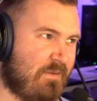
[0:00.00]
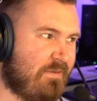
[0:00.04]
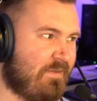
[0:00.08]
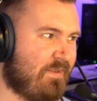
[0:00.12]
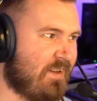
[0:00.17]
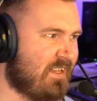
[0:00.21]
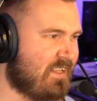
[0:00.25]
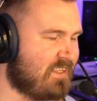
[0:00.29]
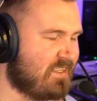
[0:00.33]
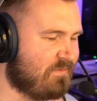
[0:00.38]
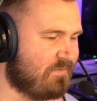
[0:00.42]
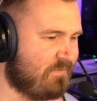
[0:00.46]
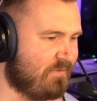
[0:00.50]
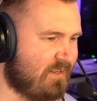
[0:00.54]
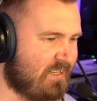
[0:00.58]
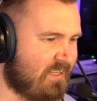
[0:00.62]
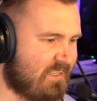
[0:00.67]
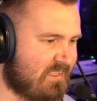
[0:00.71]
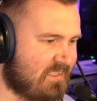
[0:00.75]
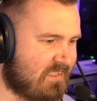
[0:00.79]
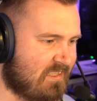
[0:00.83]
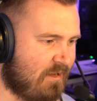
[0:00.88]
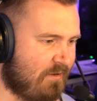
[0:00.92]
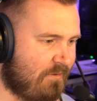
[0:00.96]
be fair, there's some
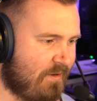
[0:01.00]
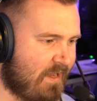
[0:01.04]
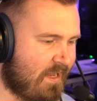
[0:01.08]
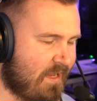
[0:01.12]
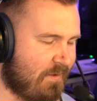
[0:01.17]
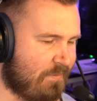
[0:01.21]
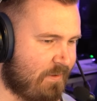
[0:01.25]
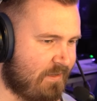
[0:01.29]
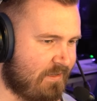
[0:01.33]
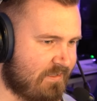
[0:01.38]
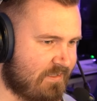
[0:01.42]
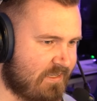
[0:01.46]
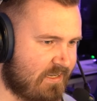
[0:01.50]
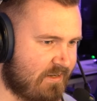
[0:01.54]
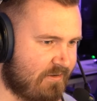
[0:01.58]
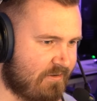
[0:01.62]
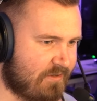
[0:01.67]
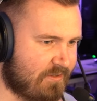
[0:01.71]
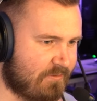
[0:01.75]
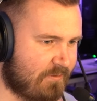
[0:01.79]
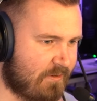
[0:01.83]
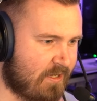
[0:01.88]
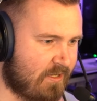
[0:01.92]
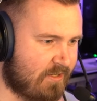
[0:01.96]
really slow hairpins here
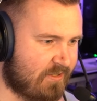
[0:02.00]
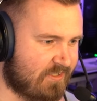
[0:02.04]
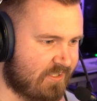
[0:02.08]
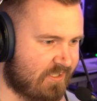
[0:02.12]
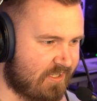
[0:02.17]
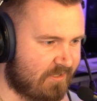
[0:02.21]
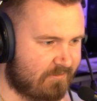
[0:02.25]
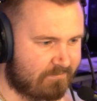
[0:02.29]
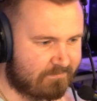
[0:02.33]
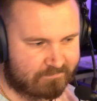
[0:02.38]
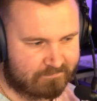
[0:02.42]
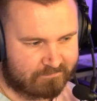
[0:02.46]
as well. So